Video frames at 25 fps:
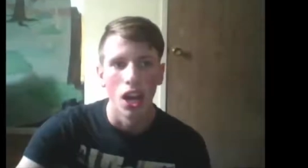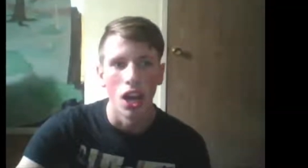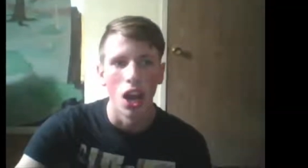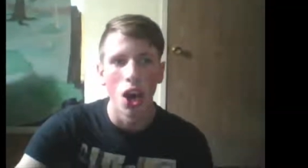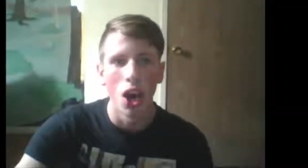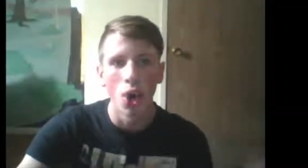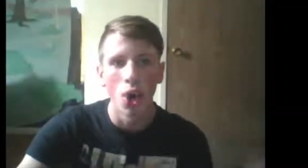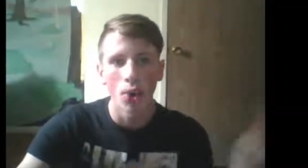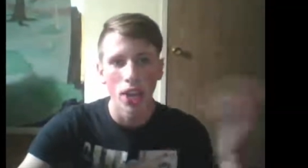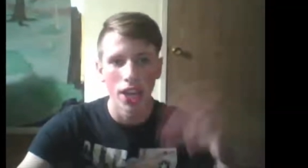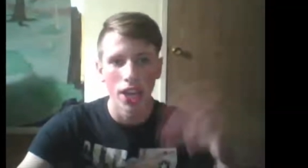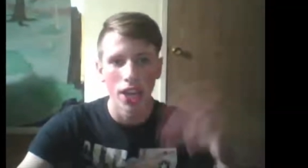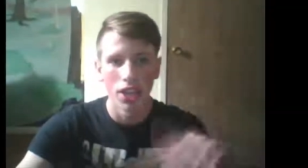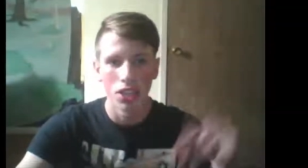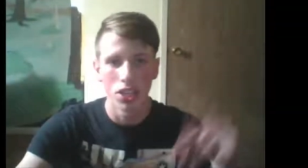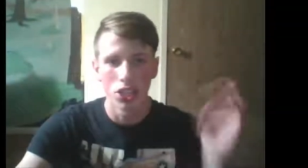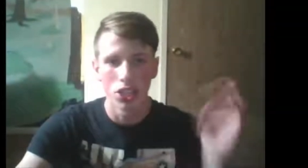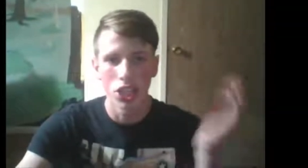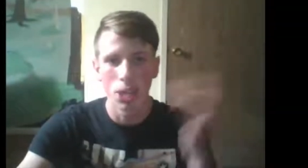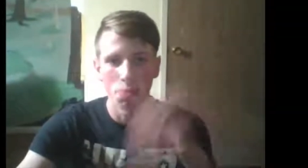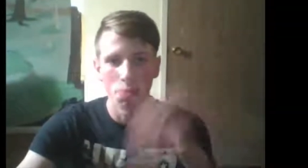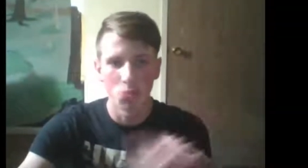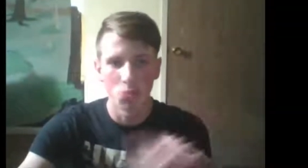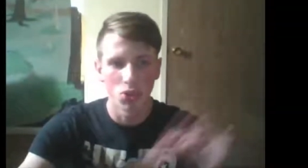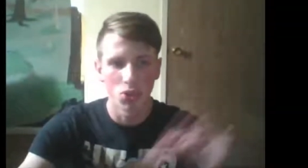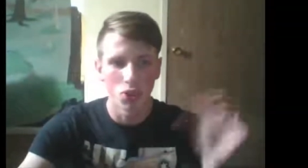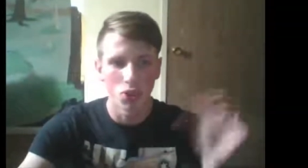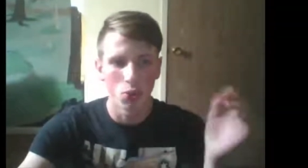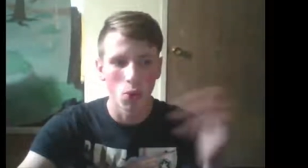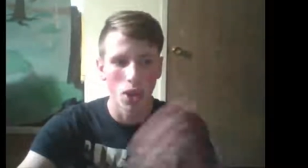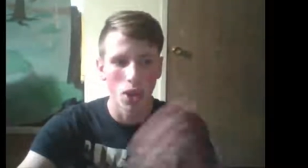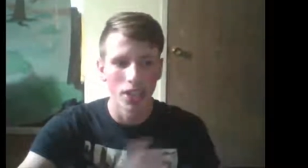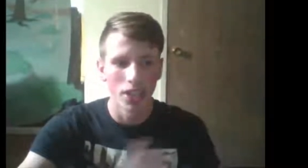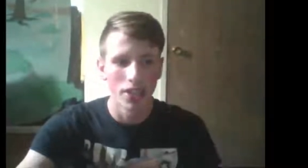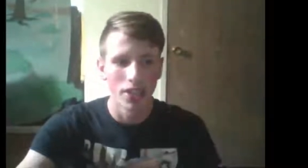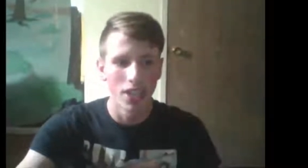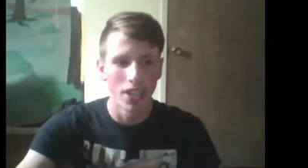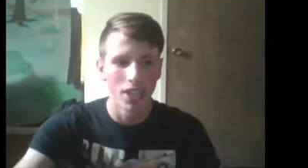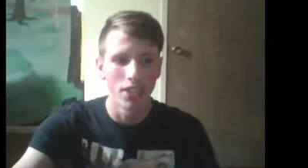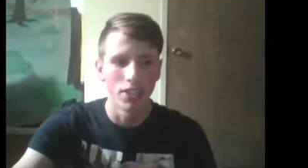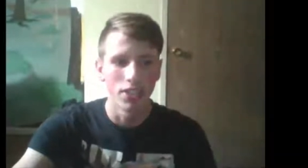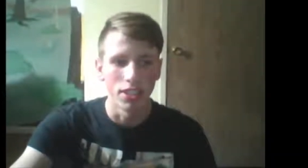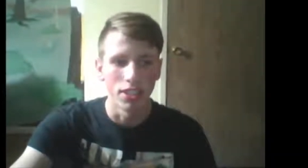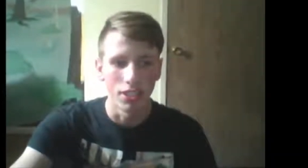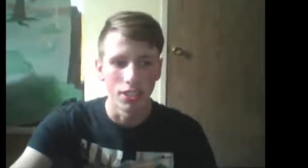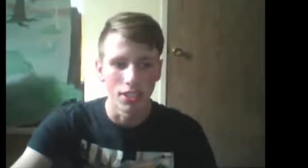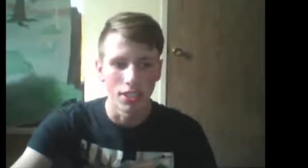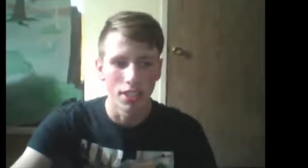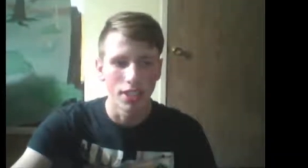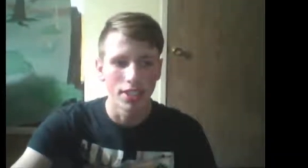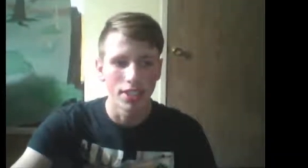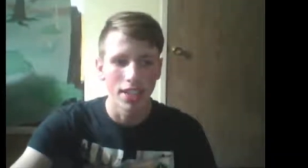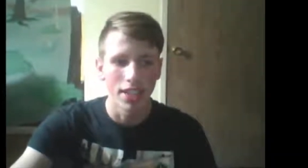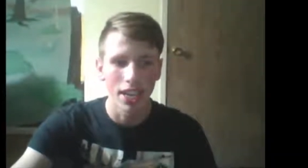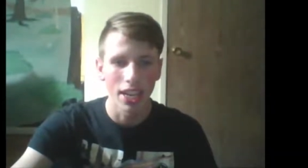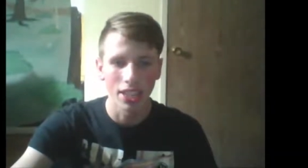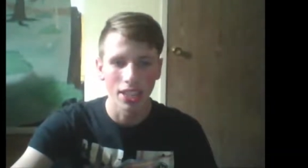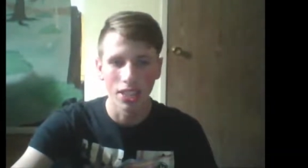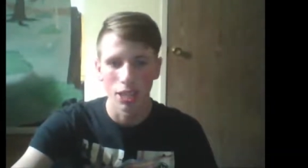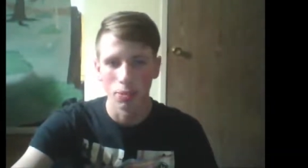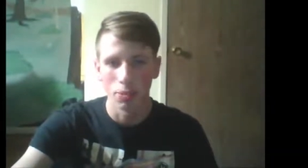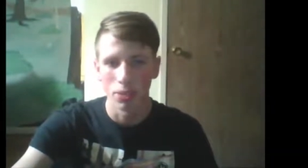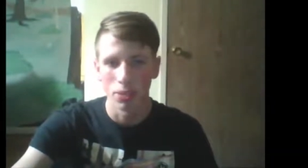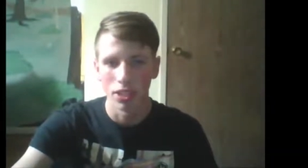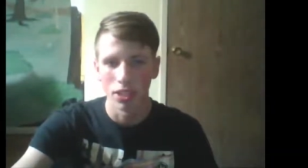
Oh, okay, just skip to one that isn't the exact same